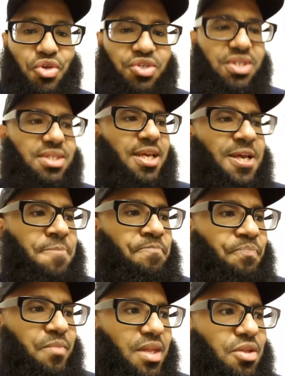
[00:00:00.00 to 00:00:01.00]
You're
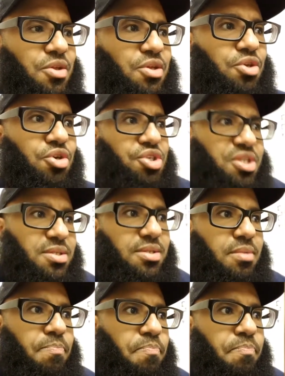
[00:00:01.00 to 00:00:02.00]

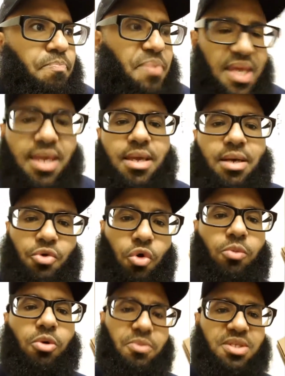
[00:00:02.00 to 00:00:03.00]
just being a
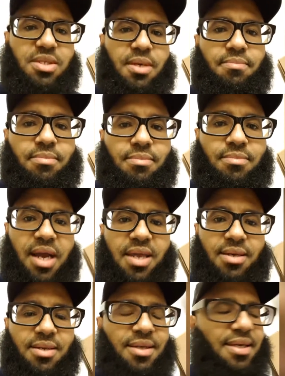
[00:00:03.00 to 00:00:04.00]
normal Muslim,
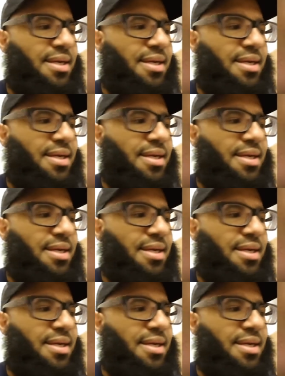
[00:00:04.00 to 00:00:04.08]
right?